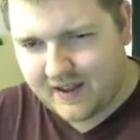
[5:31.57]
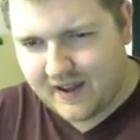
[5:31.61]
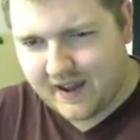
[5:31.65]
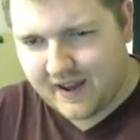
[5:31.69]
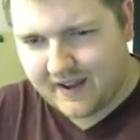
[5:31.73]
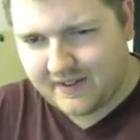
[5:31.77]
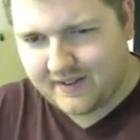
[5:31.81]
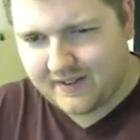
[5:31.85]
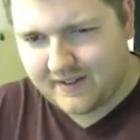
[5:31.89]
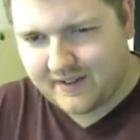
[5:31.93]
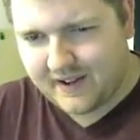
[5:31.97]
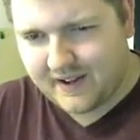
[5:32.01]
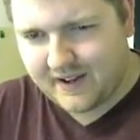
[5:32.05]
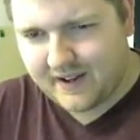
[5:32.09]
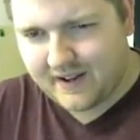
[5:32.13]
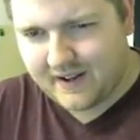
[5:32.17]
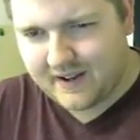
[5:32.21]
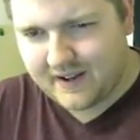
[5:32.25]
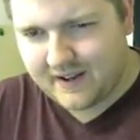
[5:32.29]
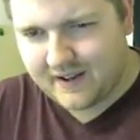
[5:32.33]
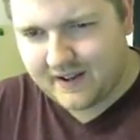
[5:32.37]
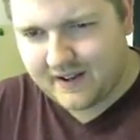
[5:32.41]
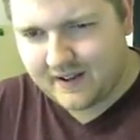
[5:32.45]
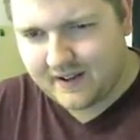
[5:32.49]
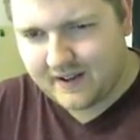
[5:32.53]

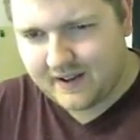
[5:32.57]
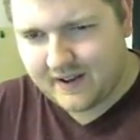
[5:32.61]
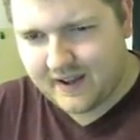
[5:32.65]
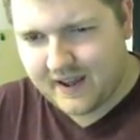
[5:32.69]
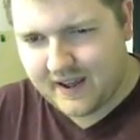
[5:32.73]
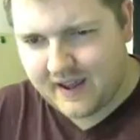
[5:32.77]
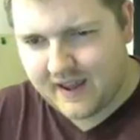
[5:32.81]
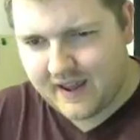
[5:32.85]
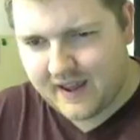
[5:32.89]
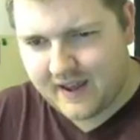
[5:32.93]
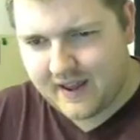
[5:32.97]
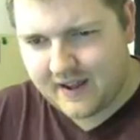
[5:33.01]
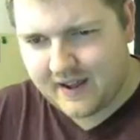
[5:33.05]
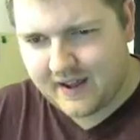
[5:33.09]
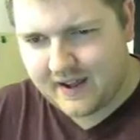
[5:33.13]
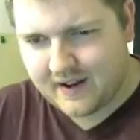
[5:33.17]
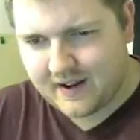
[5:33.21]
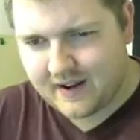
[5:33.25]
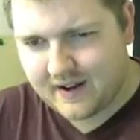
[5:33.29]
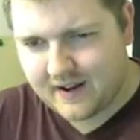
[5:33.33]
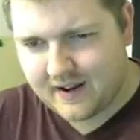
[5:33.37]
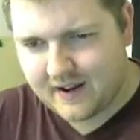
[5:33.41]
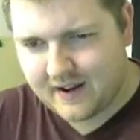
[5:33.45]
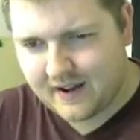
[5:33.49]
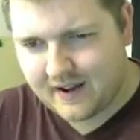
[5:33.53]
18 and
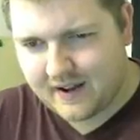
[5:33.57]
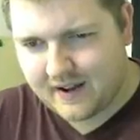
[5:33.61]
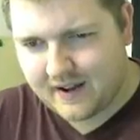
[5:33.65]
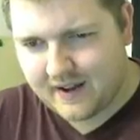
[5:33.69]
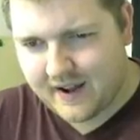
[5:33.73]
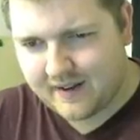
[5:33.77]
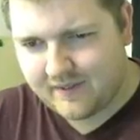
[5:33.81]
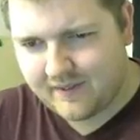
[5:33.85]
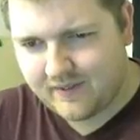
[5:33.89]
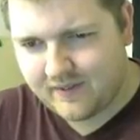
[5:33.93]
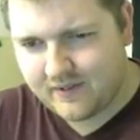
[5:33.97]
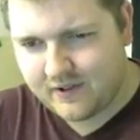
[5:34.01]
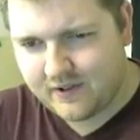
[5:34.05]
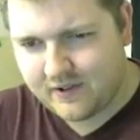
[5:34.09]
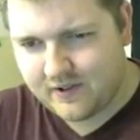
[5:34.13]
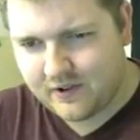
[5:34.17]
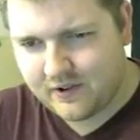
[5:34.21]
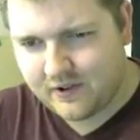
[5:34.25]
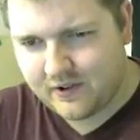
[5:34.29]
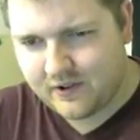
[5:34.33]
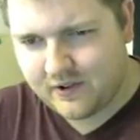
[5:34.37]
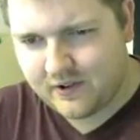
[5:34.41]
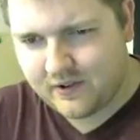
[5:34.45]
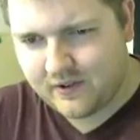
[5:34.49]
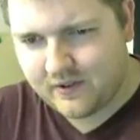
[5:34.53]
negative
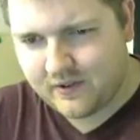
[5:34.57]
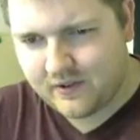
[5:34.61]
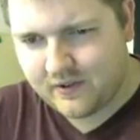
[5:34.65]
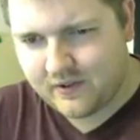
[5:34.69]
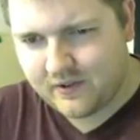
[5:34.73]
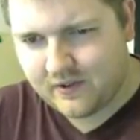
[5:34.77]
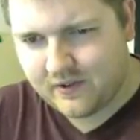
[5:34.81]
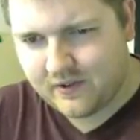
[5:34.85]
2